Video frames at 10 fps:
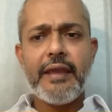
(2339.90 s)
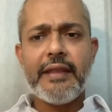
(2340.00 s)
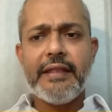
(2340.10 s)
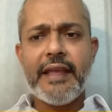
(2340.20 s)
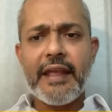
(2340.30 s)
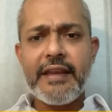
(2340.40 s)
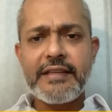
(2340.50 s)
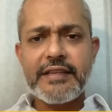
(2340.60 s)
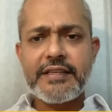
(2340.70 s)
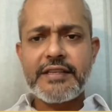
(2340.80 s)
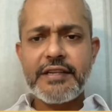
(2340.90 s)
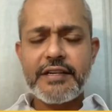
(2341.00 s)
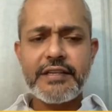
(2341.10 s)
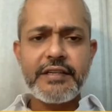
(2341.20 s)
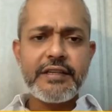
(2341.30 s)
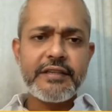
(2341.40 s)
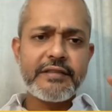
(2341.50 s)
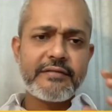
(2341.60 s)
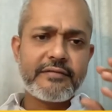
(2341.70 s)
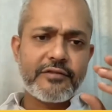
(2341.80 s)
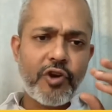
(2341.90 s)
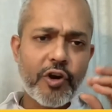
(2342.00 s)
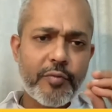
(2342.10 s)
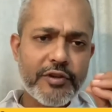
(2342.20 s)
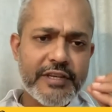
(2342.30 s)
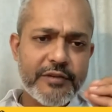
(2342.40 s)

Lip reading: there is a certain thought process